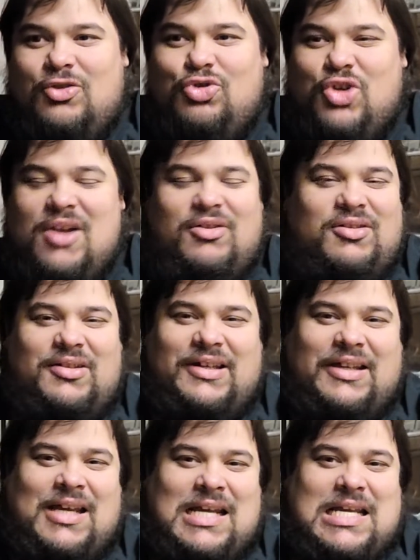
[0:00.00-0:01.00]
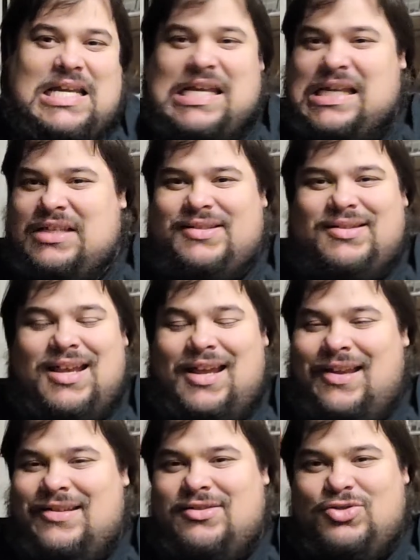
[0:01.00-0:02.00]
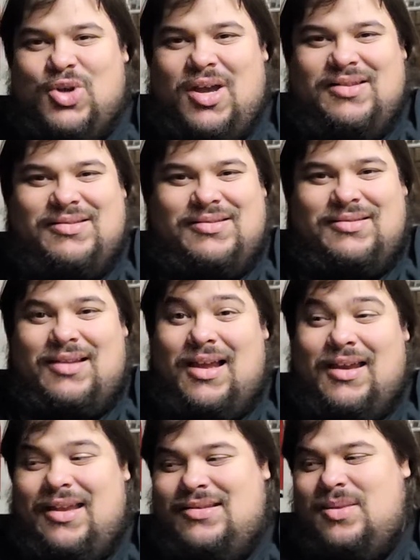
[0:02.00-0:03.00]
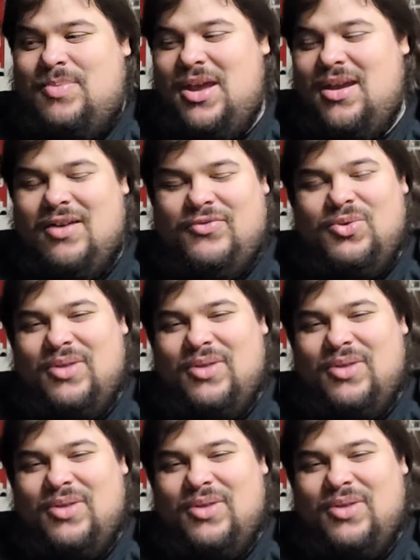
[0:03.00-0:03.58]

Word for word: generally it's it's just like it's the payoff.